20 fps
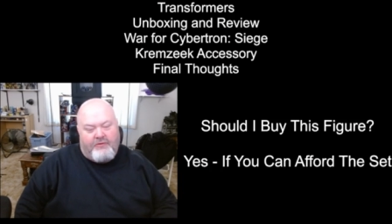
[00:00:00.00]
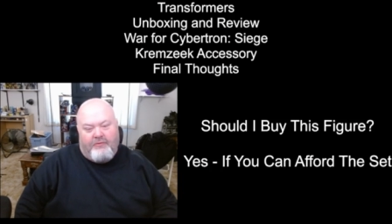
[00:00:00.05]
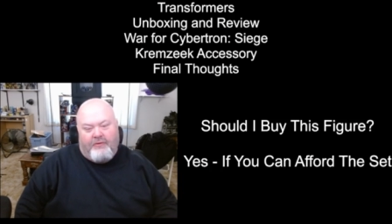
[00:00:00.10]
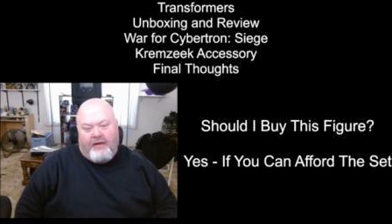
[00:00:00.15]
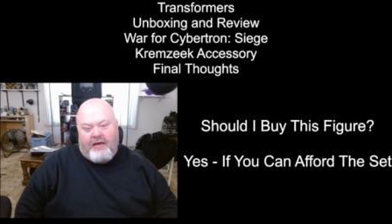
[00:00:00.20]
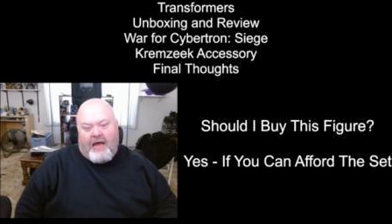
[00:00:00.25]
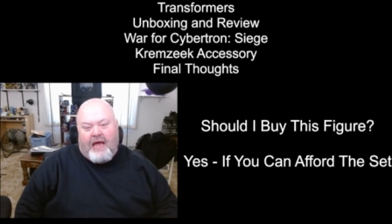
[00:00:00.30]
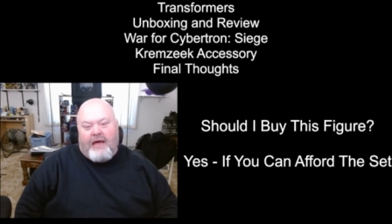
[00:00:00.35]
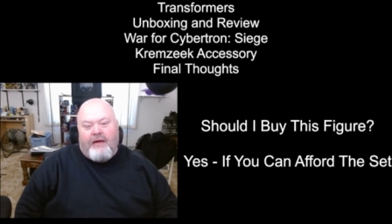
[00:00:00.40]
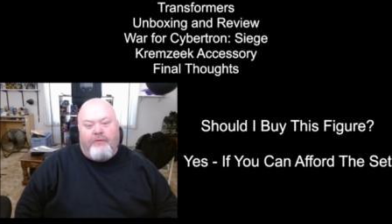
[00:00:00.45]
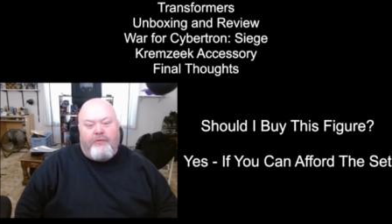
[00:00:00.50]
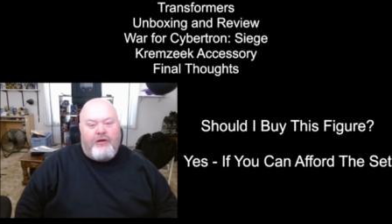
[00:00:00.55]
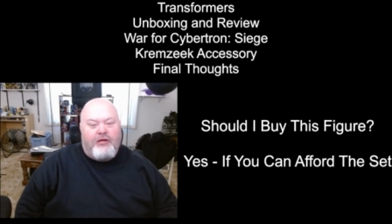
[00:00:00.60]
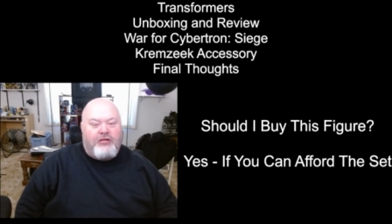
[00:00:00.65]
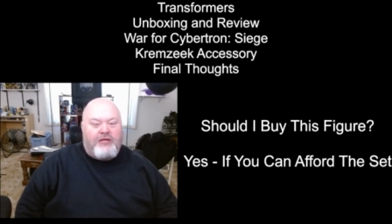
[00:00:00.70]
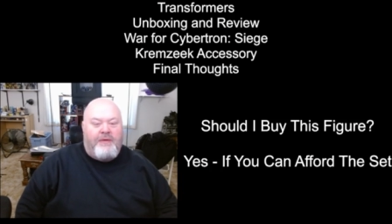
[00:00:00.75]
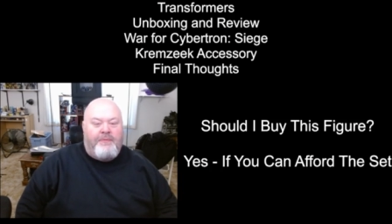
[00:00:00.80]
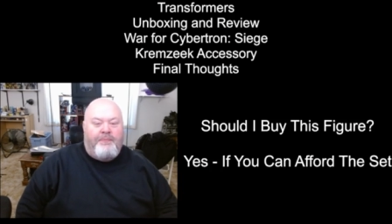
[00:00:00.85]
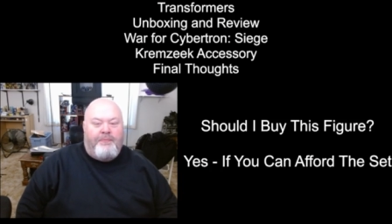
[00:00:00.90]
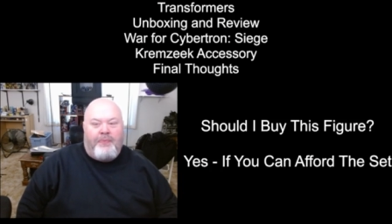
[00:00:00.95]
when I
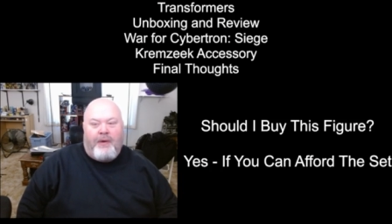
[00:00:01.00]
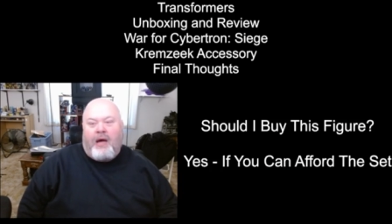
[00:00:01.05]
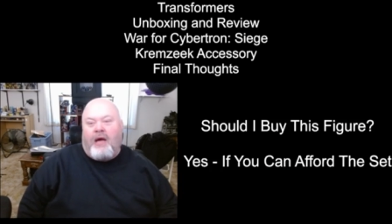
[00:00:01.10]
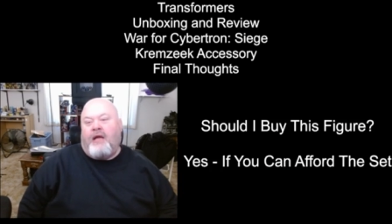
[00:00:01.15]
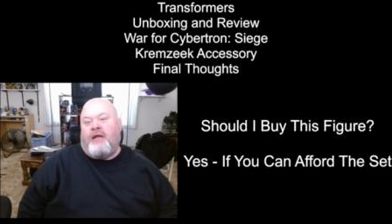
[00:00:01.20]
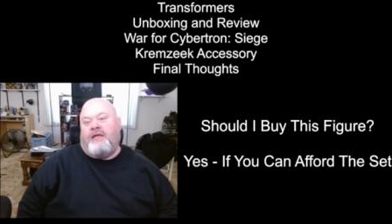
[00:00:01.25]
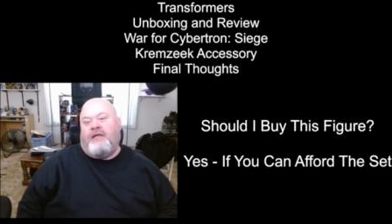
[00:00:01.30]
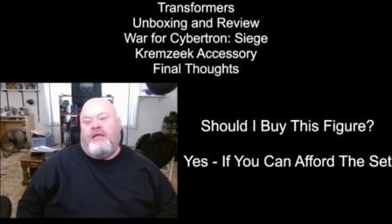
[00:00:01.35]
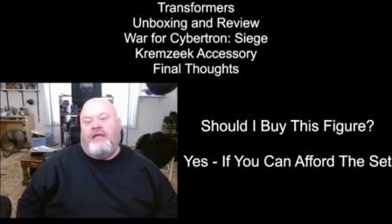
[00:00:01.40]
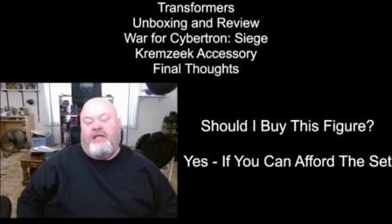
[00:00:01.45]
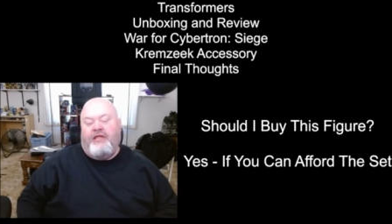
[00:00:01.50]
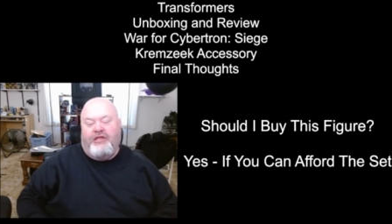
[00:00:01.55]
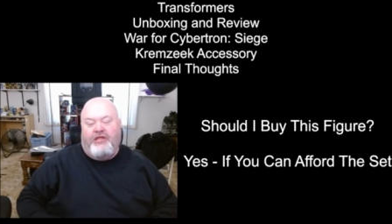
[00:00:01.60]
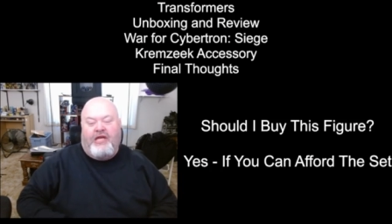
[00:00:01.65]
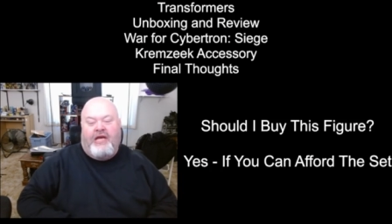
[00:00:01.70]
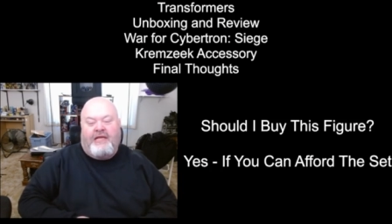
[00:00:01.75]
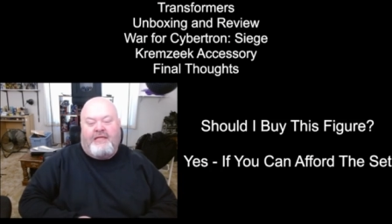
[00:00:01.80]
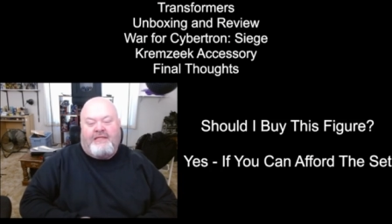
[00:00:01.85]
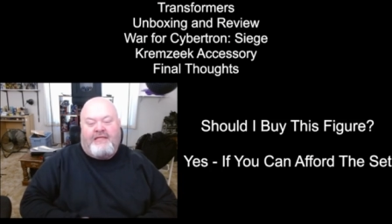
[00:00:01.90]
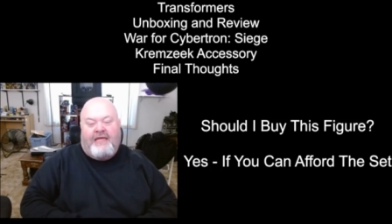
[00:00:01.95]
originally bought
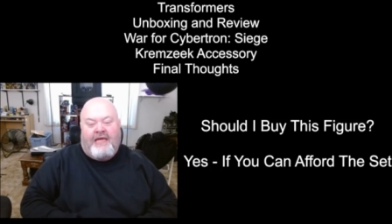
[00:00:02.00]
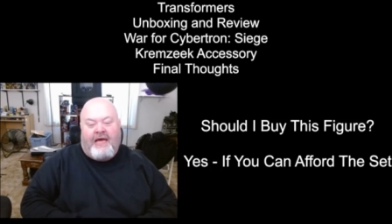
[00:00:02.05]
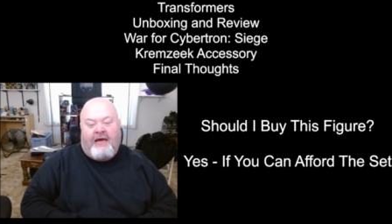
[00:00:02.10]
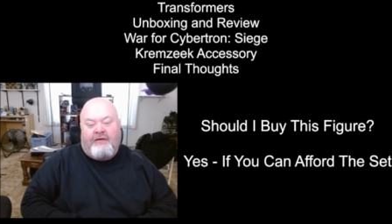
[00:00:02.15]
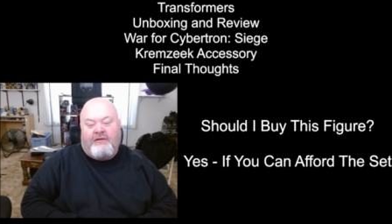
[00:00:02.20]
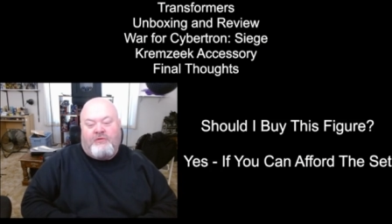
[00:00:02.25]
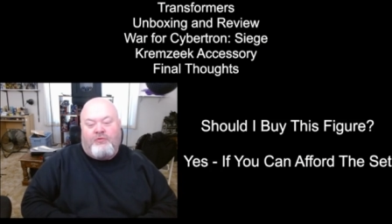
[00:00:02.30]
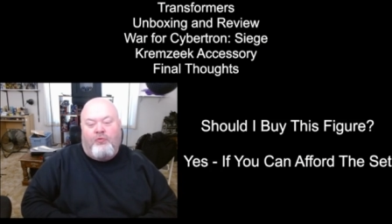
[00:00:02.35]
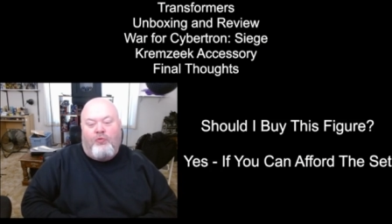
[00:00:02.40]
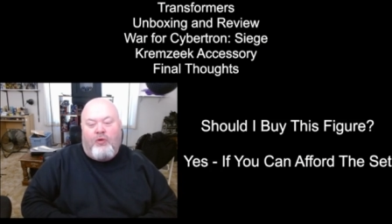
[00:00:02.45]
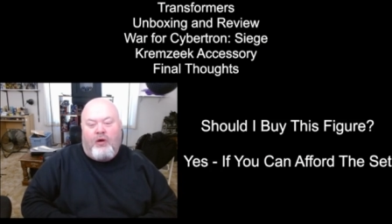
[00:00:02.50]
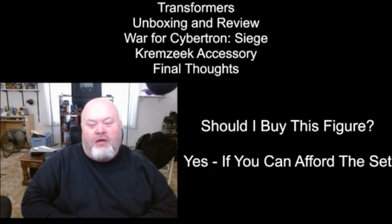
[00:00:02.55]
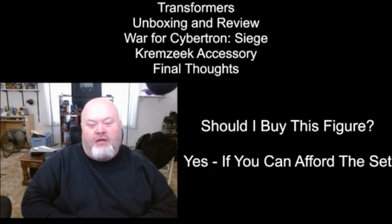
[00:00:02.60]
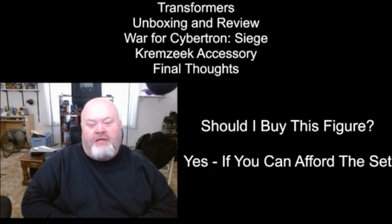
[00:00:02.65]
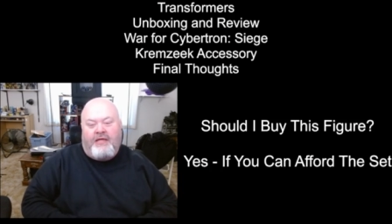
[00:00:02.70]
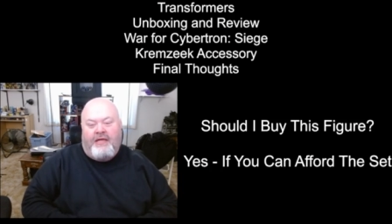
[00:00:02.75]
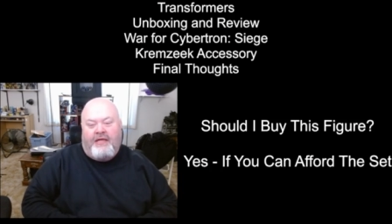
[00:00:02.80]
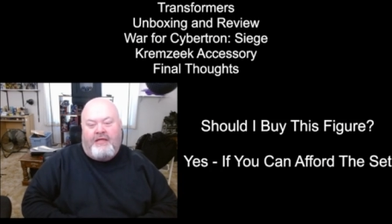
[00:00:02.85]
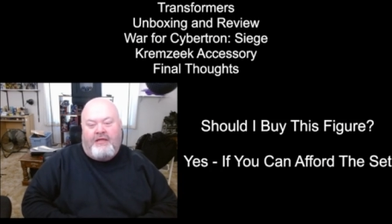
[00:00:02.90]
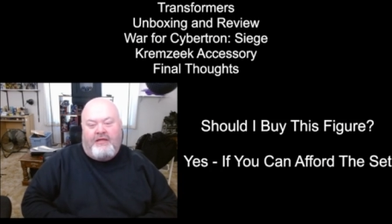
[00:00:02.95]
that set, I was
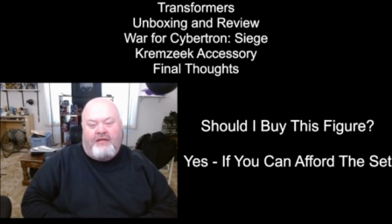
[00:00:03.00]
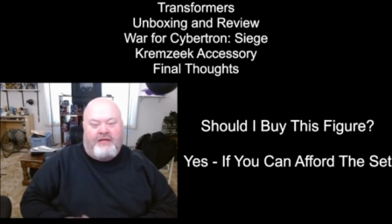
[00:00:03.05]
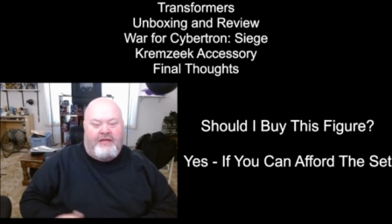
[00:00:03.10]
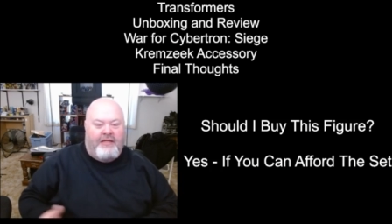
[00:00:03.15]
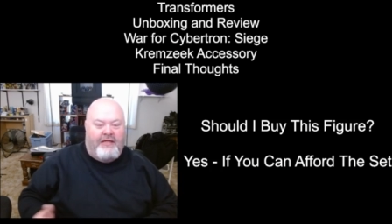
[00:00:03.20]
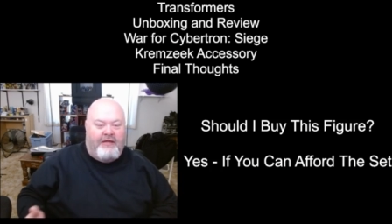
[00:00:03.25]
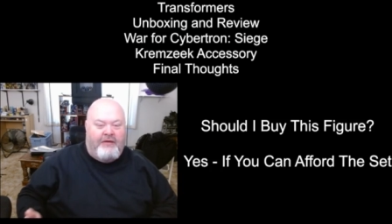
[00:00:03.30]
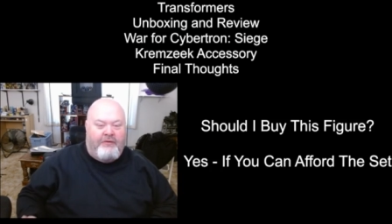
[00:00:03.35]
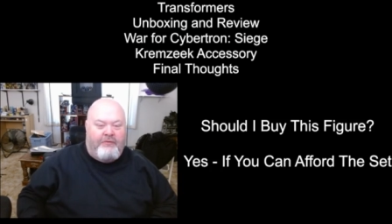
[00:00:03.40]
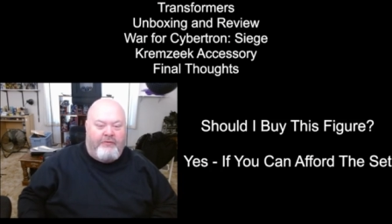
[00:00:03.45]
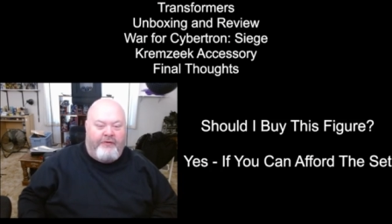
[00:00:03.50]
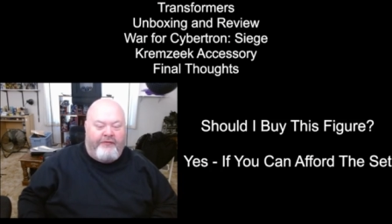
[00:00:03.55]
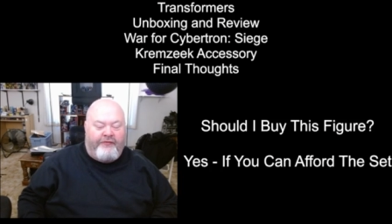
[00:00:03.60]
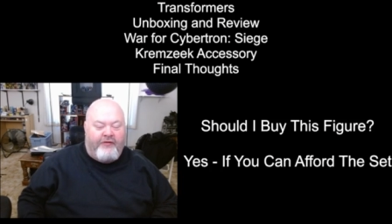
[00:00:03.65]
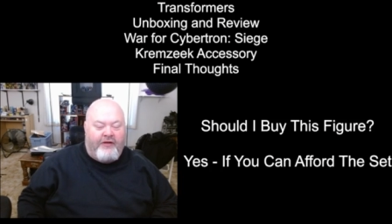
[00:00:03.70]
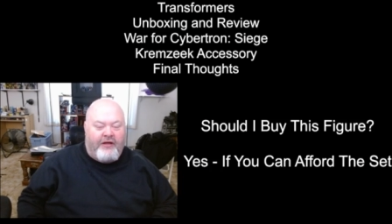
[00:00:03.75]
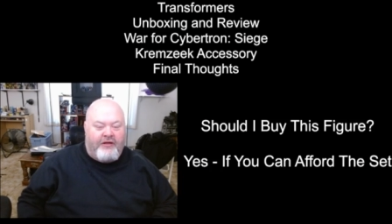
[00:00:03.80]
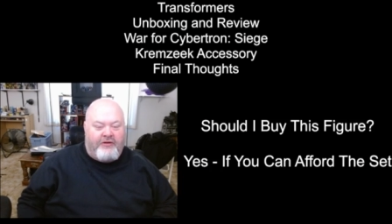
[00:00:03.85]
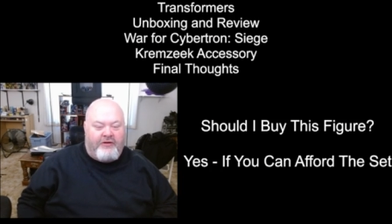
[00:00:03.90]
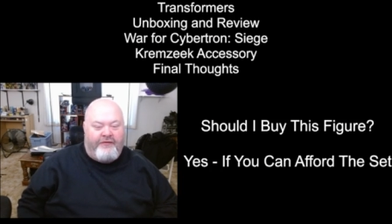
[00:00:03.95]
wanting the
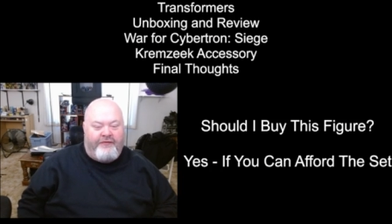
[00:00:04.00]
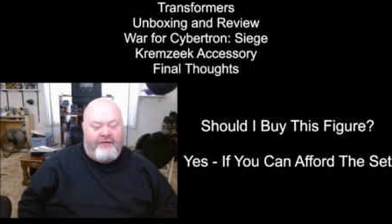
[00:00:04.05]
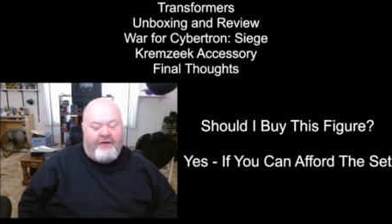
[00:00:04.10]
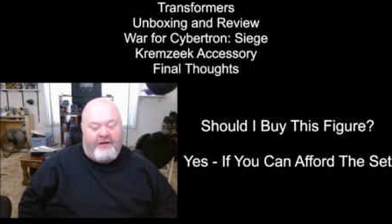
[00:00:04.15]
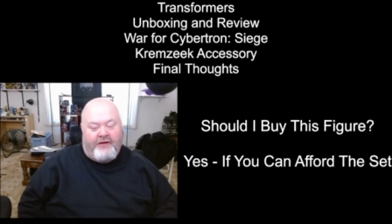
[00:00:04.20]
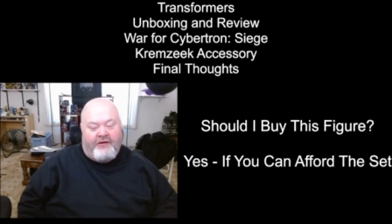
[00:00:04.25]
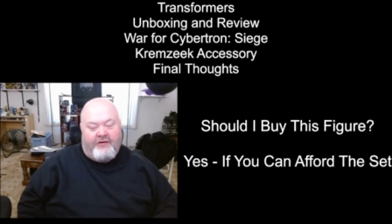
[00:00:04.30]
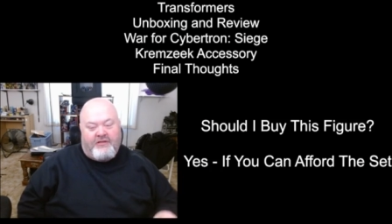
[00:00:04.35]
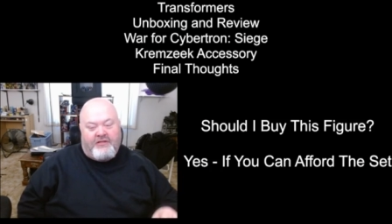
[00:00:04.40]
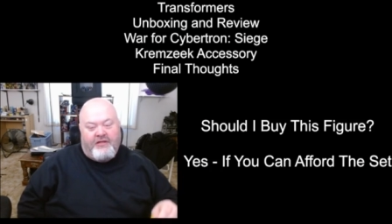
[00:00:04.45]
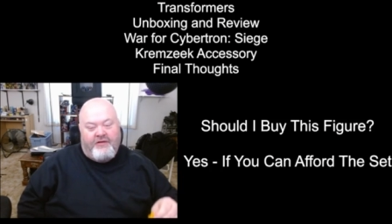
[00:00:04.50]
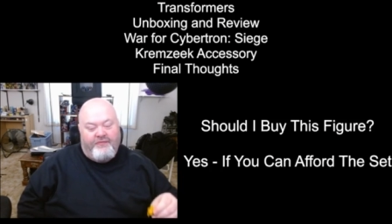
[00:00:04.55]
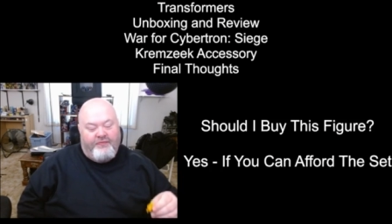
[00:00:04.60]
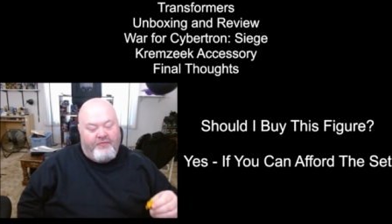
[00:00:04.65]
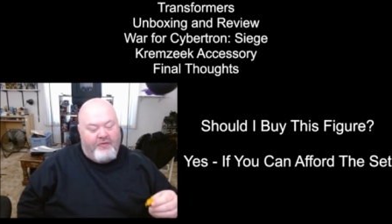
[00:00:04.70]
reflector figures.